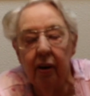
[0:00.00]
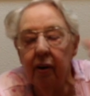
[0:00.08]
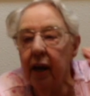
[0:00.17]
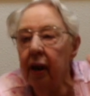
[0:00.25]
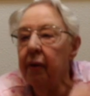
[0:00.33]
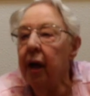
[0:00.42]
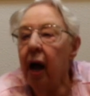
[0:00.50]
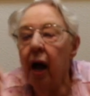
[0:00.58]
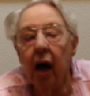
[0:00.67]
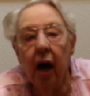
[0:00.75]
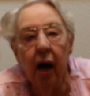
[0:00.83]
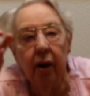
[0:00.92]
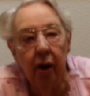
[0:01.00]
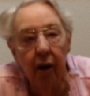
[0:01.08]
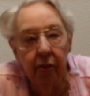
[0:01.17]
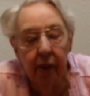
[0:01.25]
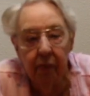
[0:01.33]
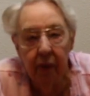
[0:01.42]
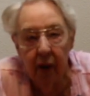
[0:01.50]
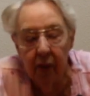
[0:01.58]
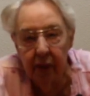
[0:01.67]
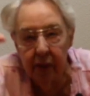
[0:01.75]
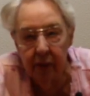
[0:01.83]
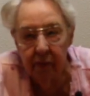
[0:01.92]
area, and on the
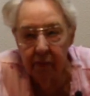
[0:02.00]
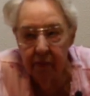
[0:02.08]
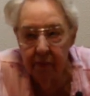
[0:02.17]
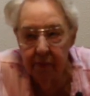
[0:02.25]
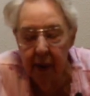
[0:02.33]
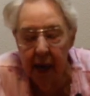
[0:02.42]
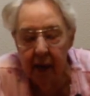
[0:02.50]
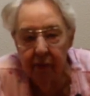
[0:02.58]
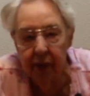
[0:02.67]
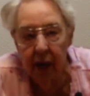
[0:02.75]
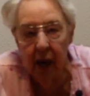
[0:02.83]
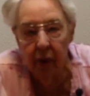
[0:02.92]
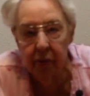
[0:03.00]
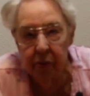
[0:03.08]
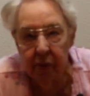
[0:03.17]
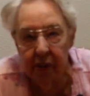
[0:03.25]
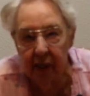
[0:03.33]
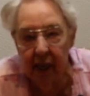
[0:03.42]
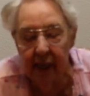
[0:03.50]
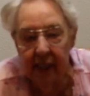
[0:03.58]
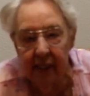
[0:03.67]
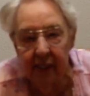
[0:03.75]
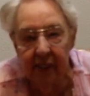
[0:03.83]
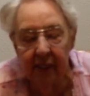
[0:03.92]
other back of the house, which led
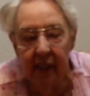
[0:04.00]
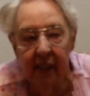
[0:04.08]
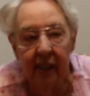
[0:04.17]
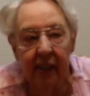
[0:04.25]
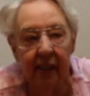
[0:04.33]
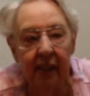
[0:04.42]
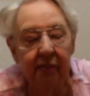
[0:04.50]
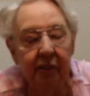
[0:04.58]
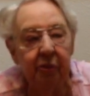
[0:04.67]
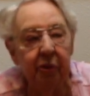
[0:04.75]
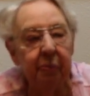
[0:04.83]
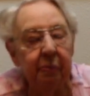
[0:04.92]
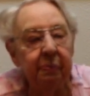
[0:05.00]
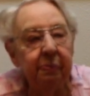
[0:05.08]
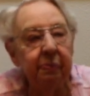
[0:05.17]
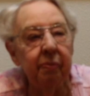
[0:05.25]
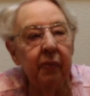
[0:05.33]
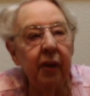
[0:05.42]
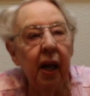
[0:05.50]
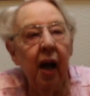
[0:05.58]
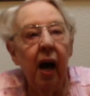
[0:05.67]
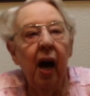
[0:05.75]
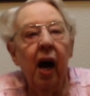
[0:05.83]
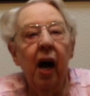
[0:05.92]
into the living room.
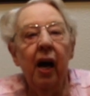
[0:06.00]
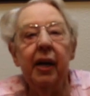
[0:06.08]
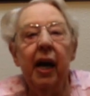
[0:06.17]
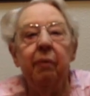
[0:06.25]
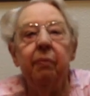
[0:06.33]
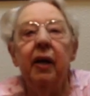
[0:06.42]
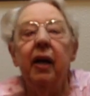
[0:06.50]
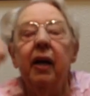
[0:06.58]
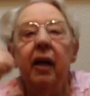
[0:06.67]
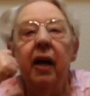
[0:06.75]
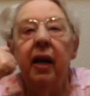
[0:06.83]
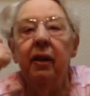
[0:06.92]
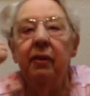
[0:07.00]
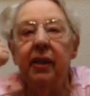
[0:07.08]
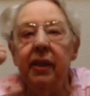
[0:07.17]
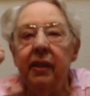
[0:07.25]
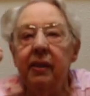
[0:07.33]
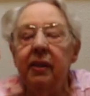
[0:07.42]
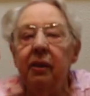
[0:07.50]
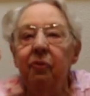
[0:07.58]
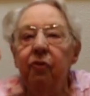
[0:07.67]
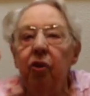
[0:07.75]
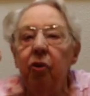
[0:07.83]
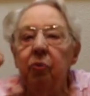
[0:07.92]
And the
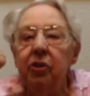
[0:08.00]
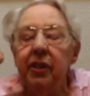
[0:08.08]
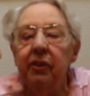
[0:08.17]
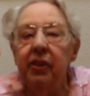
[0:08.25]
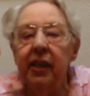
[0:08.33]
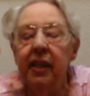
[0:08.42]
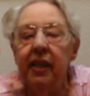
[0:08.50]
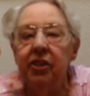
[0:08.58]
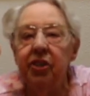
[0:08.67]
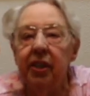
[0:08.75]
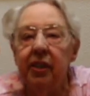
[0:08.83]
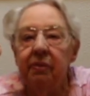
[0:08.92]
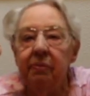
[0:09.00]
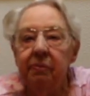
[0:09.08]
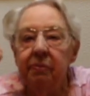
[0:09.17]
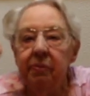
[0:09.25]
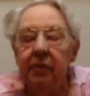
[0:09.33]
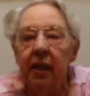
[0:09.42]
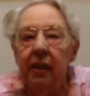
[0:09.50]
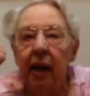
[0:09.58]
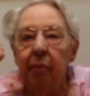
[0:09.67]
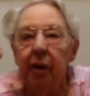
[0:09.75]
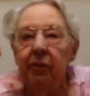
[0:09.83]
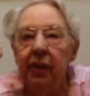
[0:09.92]
phone was in the kitchen, and
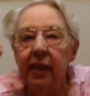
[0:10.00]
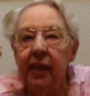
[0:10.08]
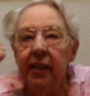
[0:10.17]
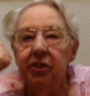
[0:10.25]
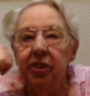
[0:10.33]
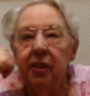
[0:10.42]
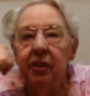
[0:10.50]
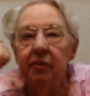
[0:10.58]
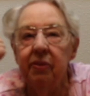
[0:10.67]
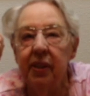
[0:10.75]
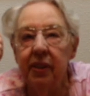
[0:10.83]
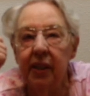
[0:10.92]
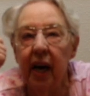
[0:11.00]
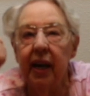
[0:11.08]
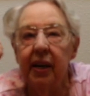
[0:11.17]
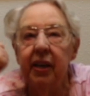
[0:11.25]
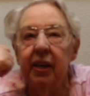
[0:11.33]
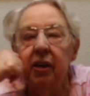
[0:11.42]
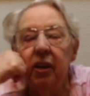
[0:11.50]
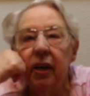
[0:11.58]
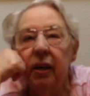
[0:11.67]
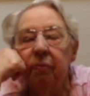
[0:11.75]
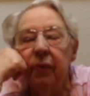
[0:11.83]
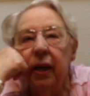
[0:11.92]
I'm in the kitchen, the dining
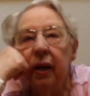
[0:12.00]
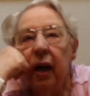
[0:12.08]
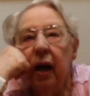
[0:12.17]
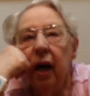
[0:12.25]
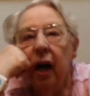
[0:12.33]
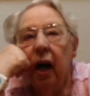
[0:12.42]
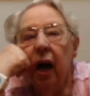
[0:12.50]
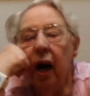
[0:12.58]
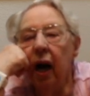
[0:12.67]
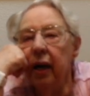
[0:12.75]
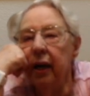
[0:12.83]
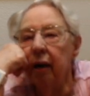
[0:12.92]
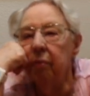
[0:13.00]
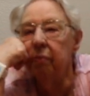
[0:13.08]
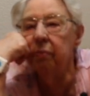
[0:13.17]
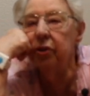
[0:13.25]
area, and I'm